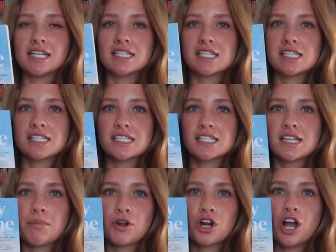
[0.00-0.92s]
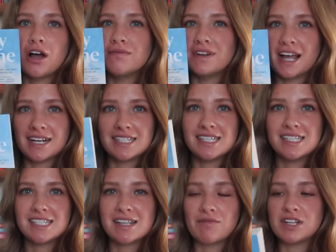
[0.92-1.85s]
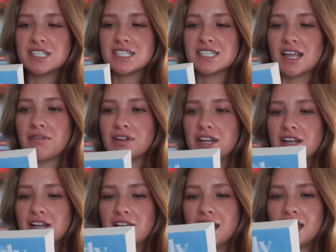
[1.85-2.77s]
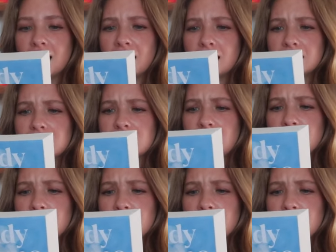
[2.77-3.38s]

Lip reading: it's the summer of 1977. And